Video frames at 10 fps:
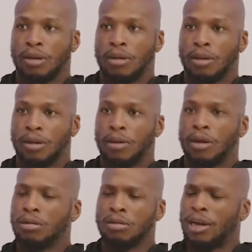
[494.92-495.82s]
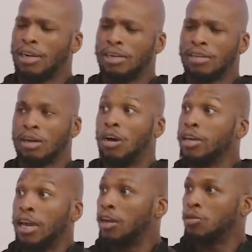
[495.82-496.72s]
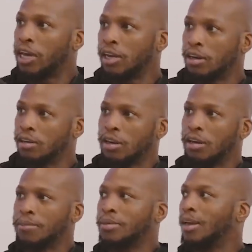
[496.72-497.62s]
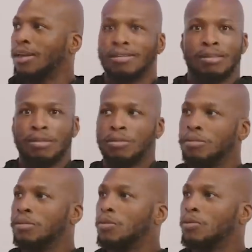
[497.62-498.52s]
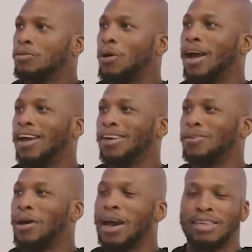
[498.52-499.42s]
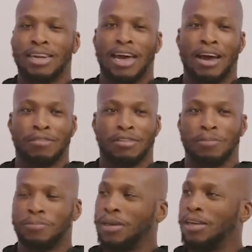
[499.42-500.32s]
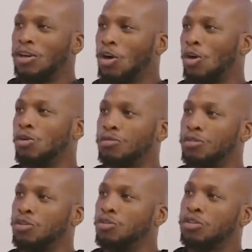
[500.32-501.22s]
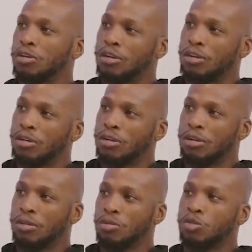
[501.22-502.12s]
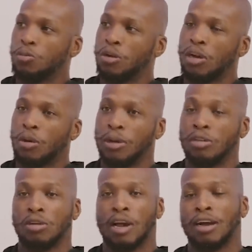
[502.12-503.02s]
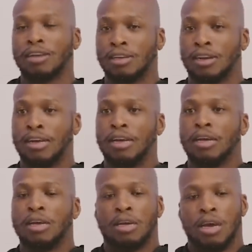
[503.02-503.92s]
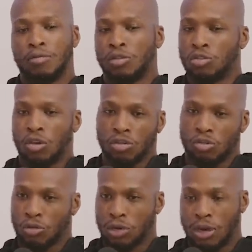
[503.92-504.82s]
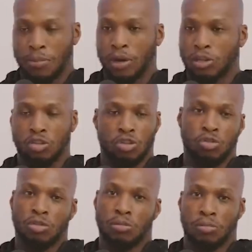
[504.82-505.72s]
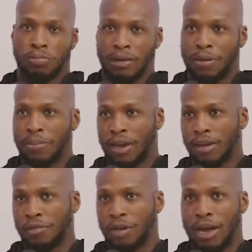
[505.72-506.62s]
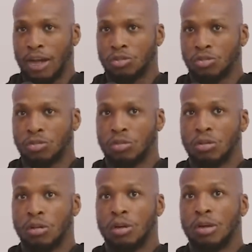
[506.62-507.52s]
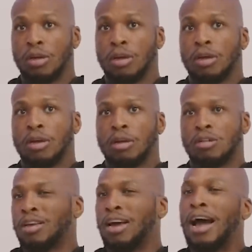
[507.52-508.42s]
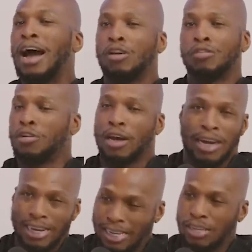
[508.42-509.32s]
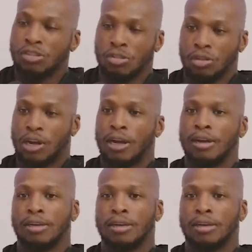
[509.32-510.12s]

And then I'll be like, oh yeah, I need this stuff. Oh yeah, we'll get done together. And I'm just like, why did I have to be cold for you to respond that way? Exactly. So like I said, everyone's got a story, and I'm not excusing bad behavior at all. Yeah. Because I don't feel like I need to do that.